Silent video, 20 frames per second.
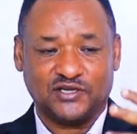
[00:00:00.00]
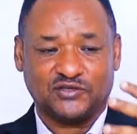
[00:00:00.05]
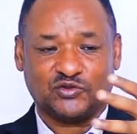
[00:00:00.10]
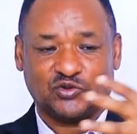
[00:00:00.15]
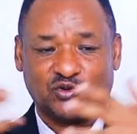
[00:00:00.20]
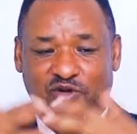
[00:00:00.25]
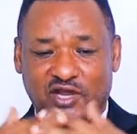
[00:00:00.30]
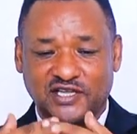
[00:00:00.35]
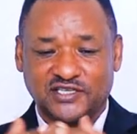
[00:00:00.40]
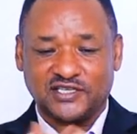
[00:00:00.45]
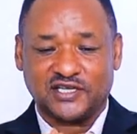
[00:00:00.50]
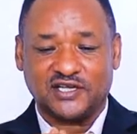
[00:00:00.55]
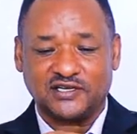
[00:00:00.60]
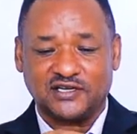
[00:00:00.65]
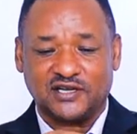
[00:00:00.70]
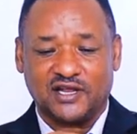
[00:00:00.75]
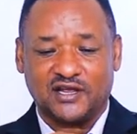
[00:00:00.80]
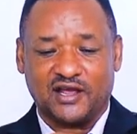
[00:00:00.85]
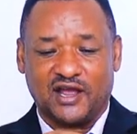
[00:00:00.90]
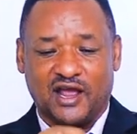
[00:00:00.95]

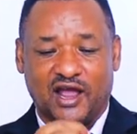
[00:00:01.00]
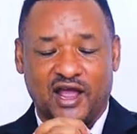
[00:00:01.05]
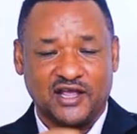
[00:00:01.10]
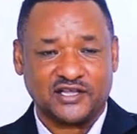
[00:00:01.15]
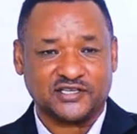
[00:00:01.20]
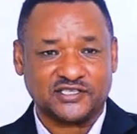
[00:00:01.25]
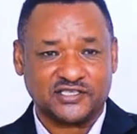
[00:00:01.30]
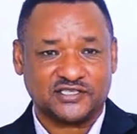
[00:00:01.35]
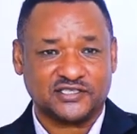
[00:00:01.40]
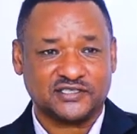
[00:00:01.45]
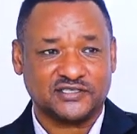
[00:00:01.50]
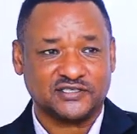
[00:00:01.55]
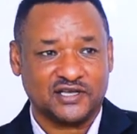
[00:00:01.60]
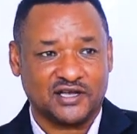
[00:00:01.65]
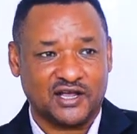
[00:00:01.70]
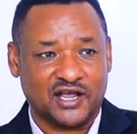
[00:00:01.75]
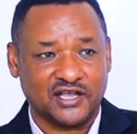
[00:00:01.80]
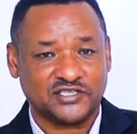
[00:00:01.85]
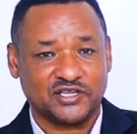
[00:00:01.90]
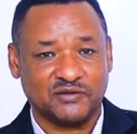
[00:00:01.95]
together as
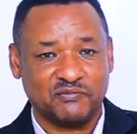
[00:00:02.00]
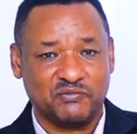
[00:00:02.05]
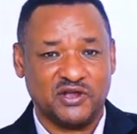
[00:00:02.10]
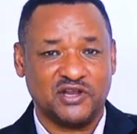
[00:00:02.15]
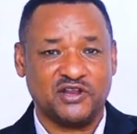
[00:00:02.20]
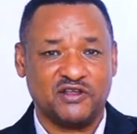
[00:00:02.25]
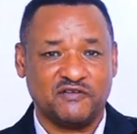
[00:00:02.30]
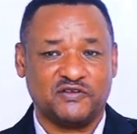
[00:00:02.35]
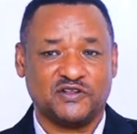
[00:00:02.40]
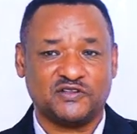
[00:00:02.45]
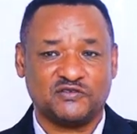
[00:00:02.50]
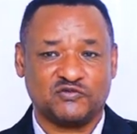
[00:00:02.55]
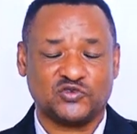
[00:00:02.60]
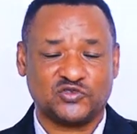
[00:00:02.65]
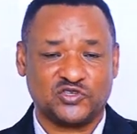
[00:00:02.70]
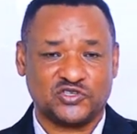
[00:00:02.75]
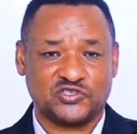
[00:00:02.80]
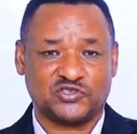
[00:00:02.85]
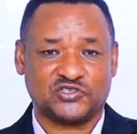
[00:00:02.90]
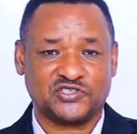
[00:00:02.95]
a benefit for
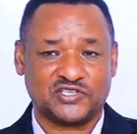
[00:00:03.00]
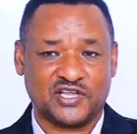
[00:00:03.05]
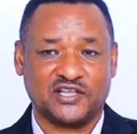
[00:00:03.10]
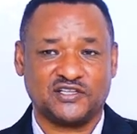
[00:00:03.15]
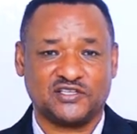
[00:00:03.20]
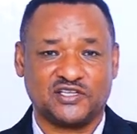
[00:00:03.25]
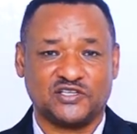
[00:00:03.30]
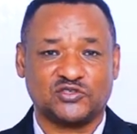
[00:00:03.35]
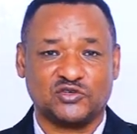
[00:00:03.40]
the society.